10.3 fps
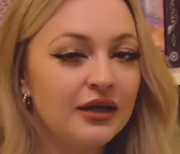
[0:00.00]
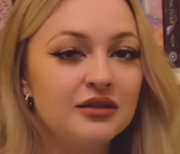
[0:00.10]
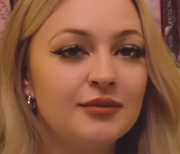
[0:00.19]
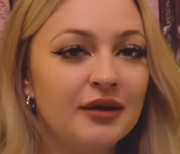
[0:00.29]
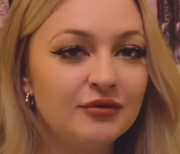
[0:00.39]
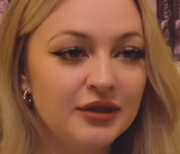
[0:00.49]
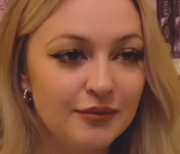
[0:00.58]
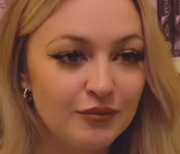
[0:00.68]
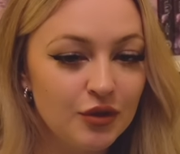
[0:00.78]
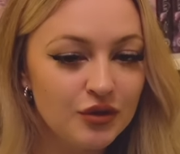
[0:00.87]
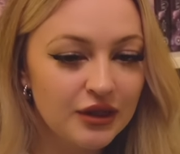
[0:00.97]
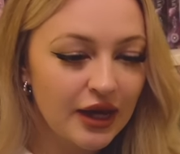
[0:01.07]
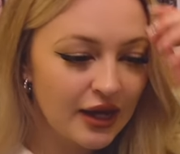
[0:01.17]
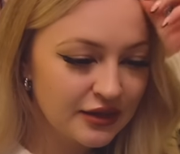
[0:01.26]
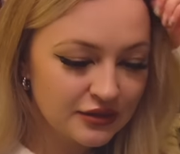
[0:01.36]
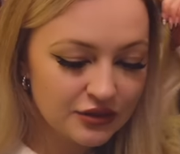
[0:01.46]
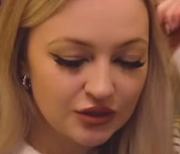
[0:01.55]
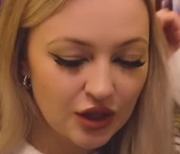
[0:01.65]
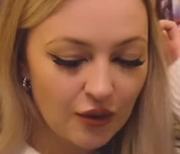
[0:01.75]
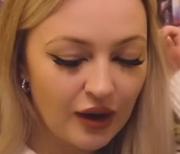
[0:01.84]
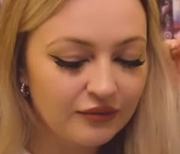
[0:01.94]
into my reading mood again
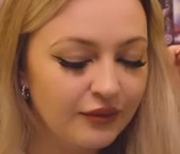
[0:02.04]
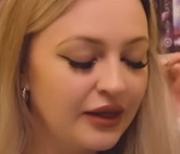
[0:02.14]
so I'm